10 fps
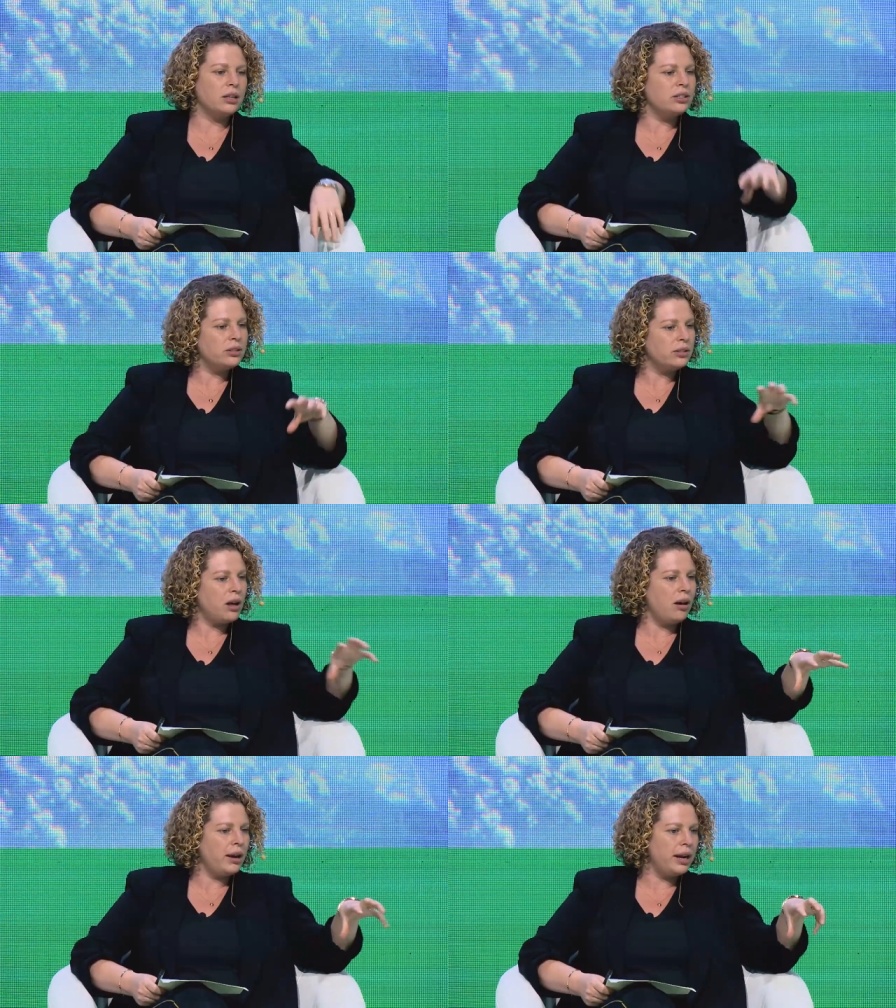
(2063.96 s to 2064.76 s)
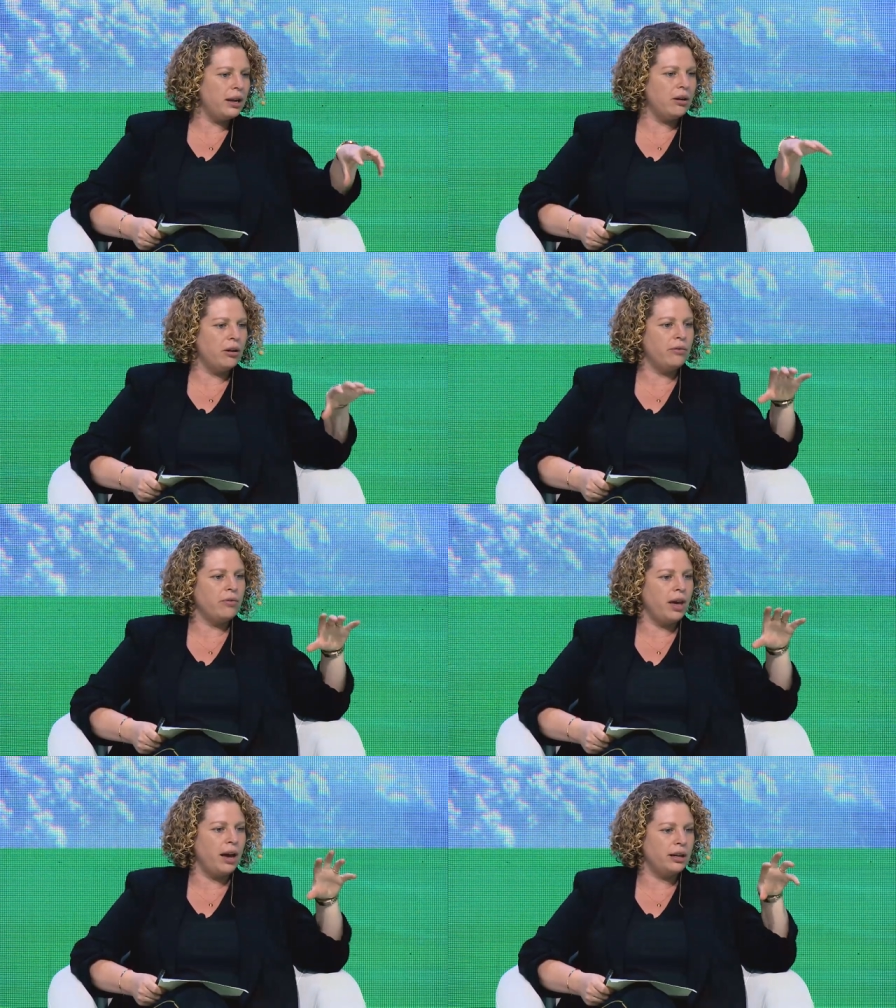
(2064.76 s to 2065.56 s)
the design
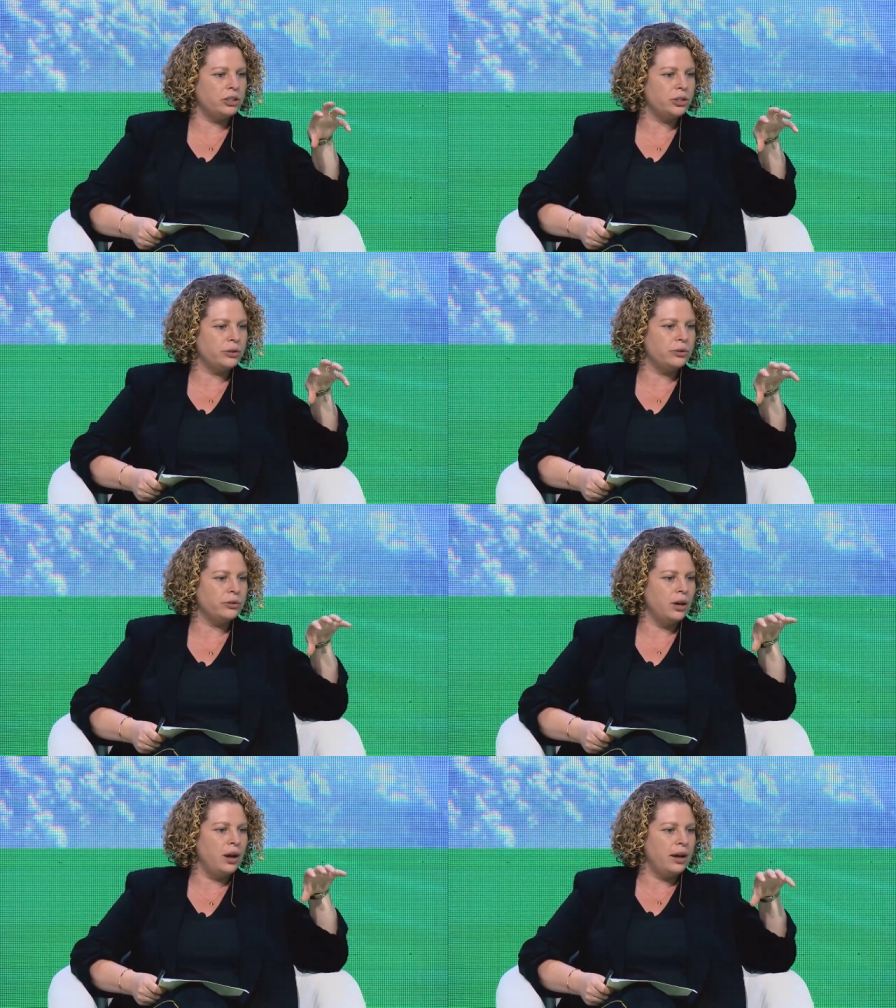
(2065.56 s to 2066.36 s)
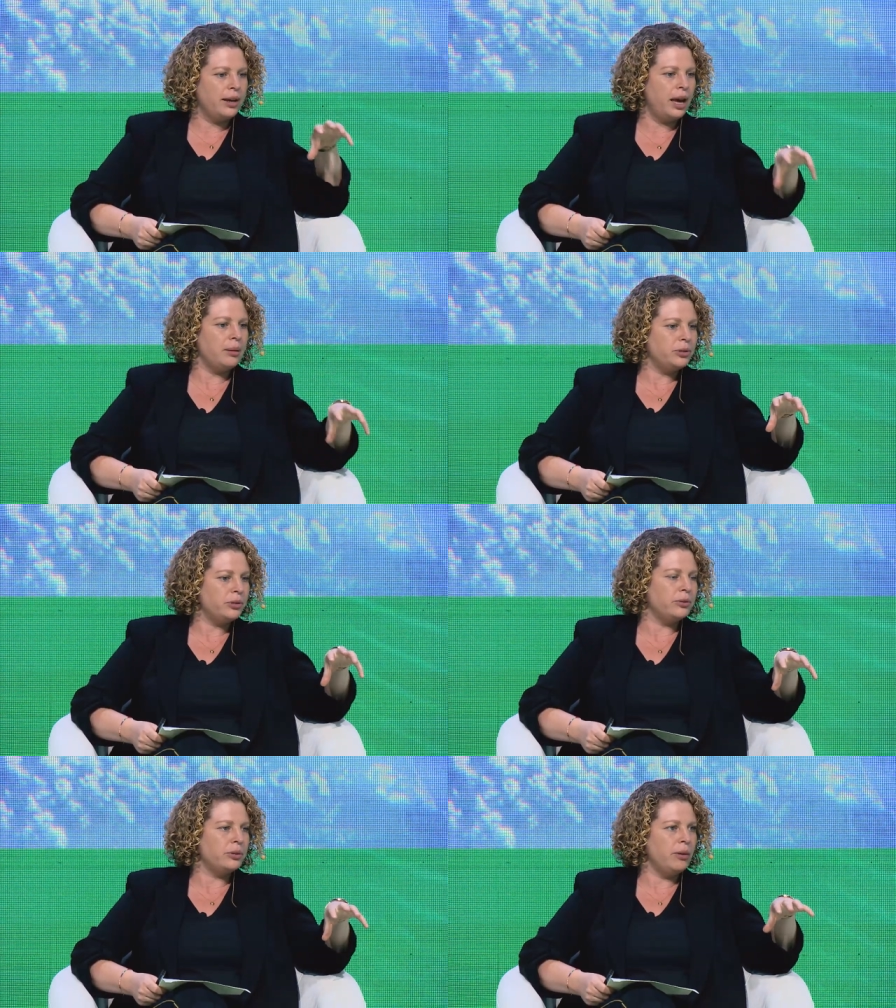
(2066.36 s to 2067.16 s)
of the actual
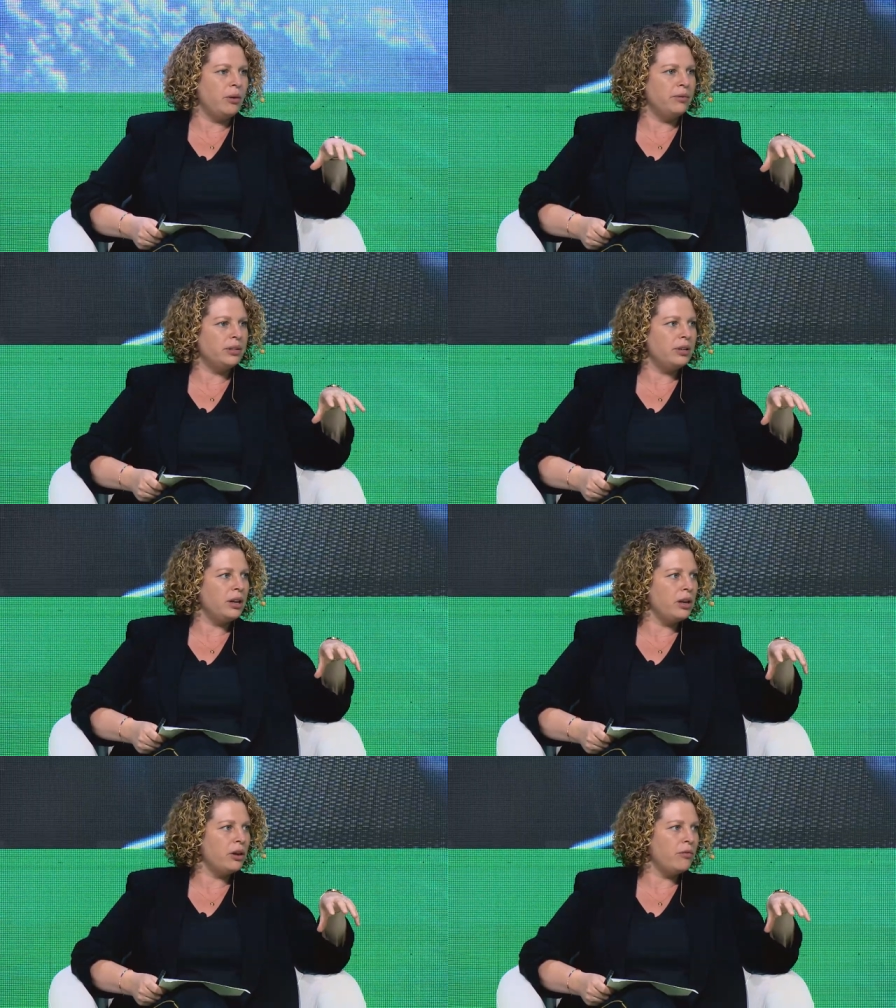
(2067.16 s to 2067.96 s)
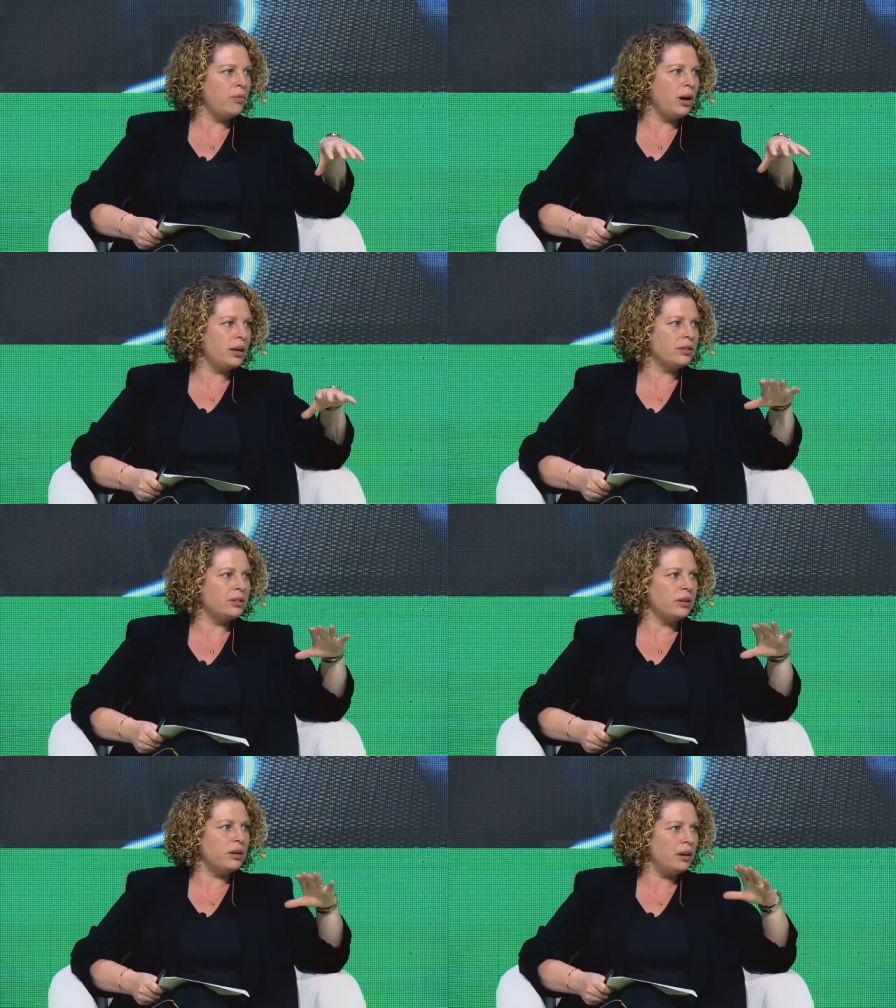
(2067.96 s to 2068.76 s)
capsule. Now, obviously, you've worked
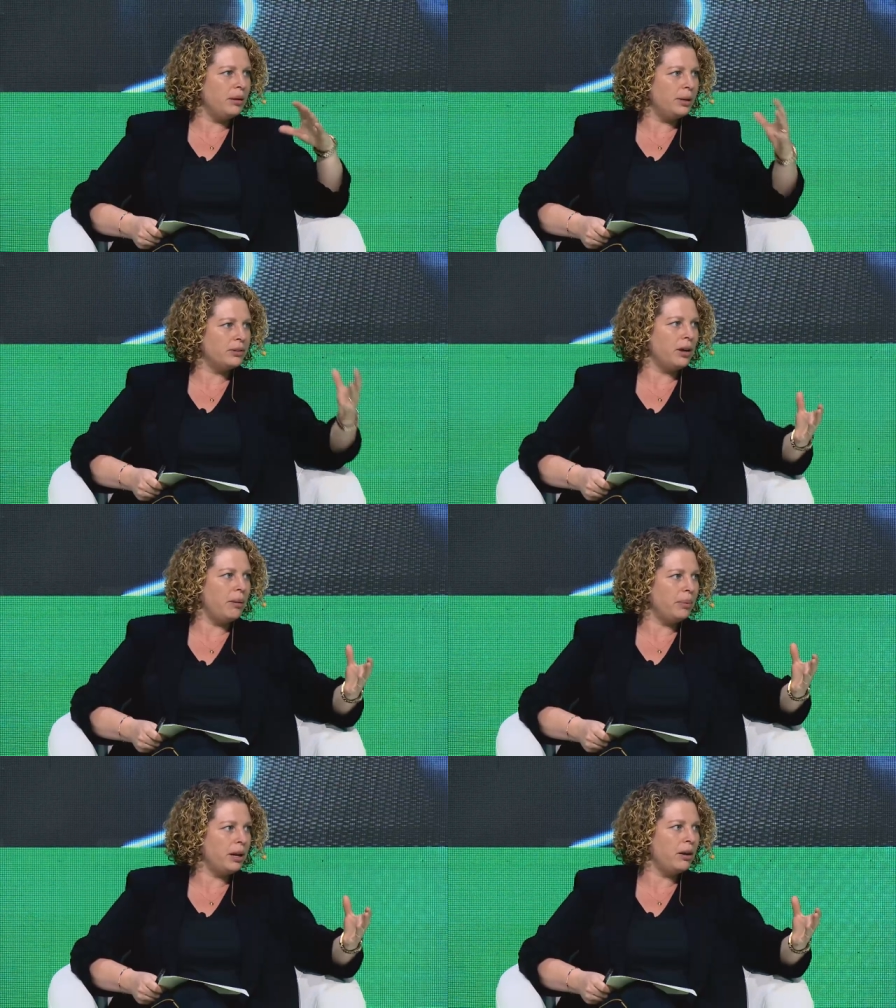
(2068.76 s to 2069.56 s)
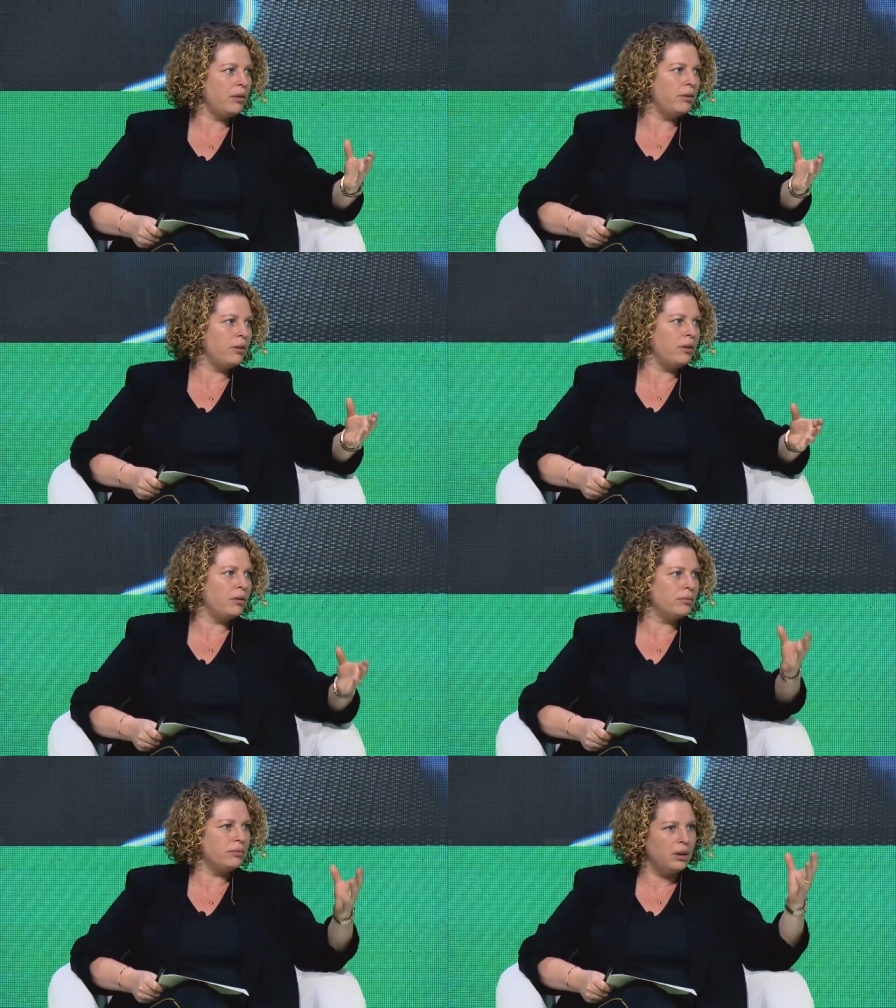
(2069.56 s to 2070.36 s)
um, as a company on,
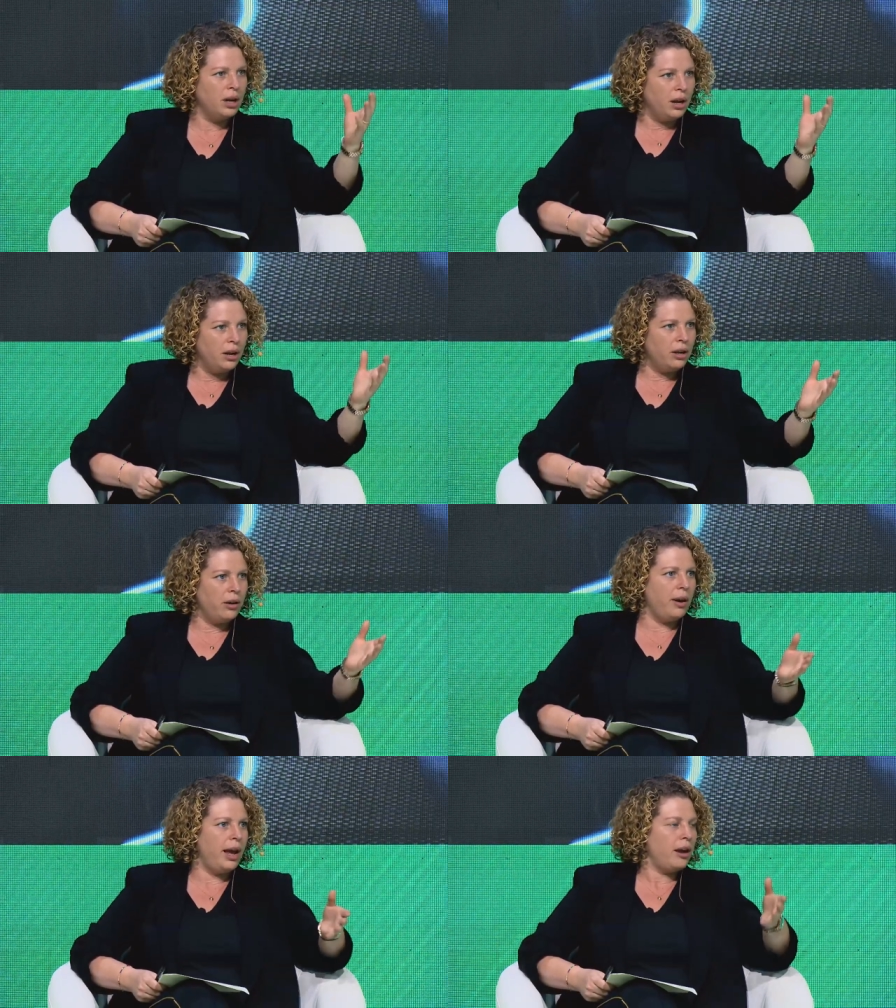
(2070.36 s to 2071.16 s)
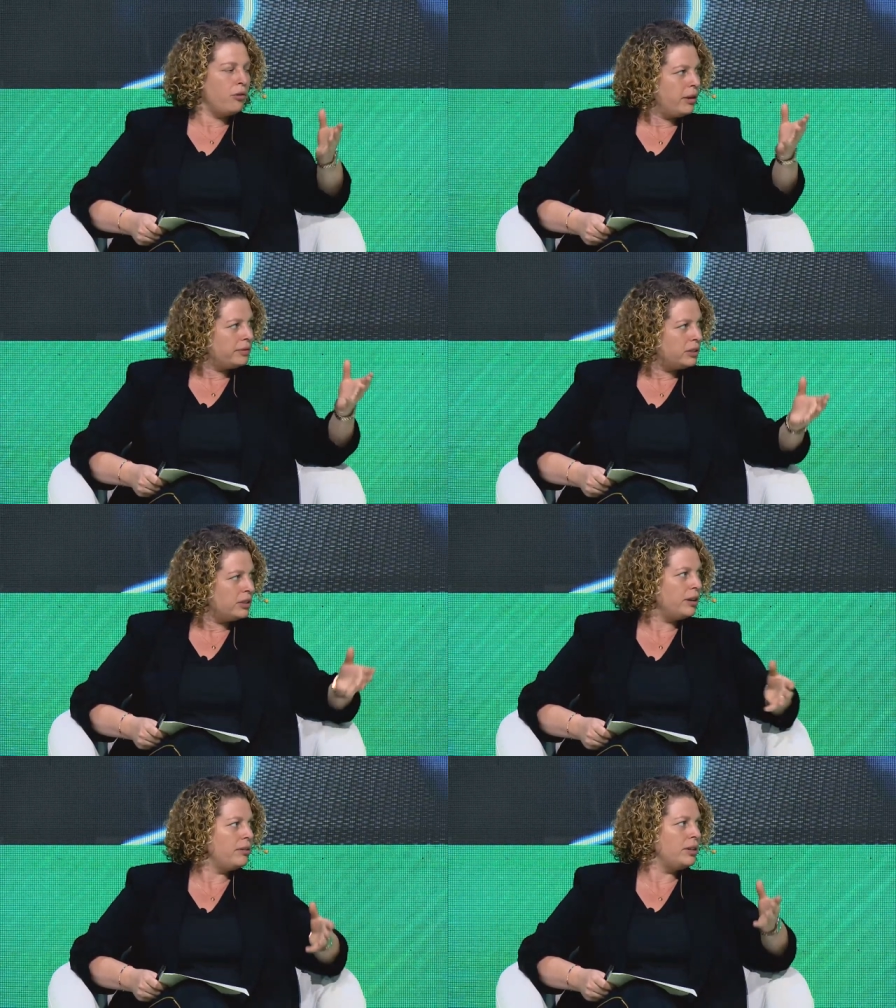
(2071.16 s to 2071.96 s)
on, you know, aircraft
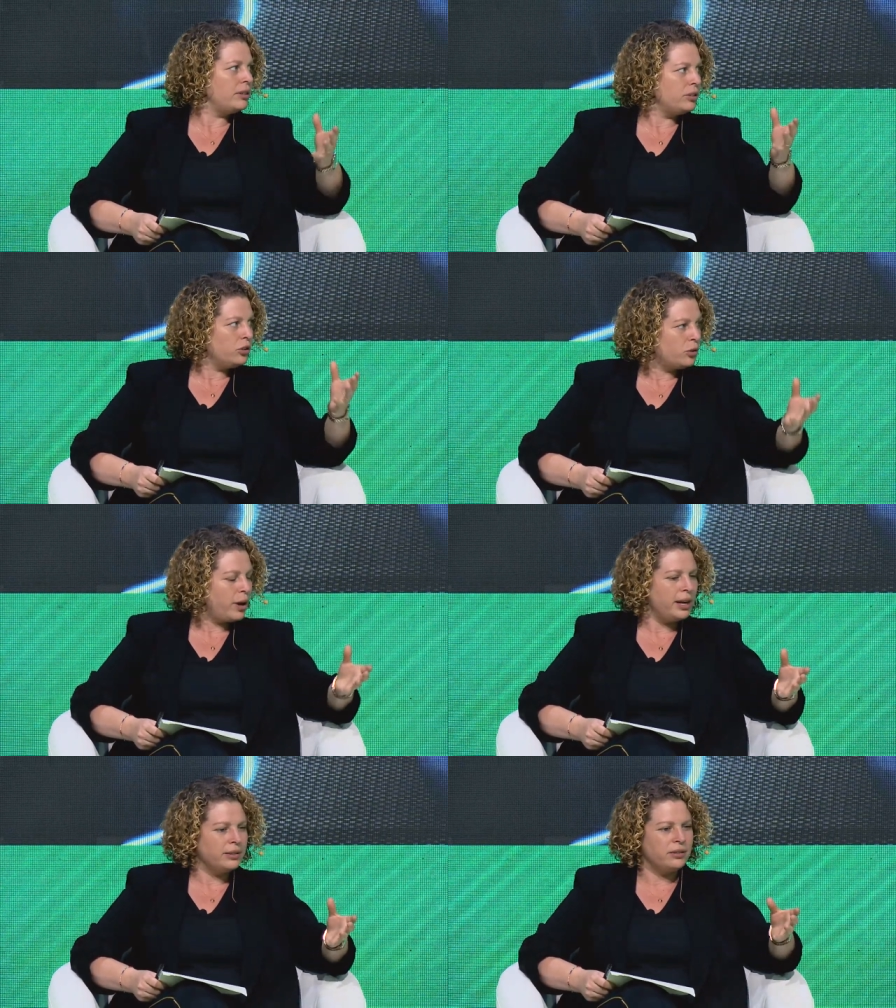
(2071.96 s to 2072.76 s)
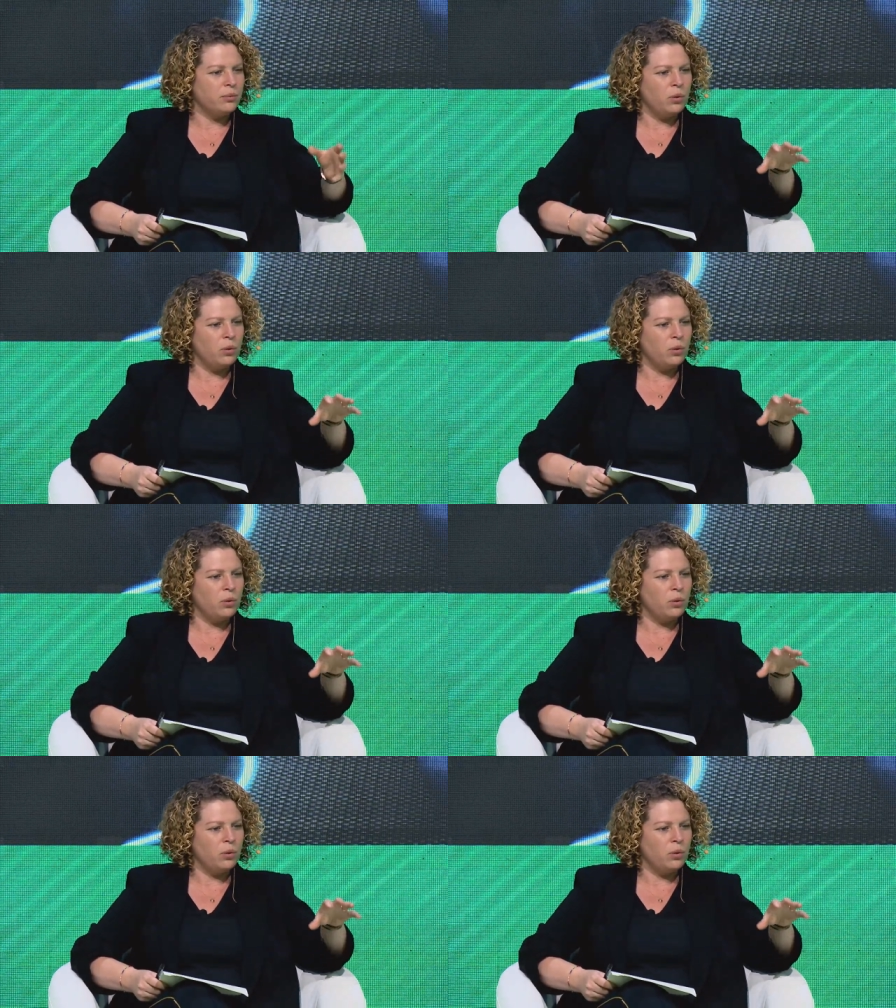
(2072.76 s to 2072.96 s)
interiors and trains.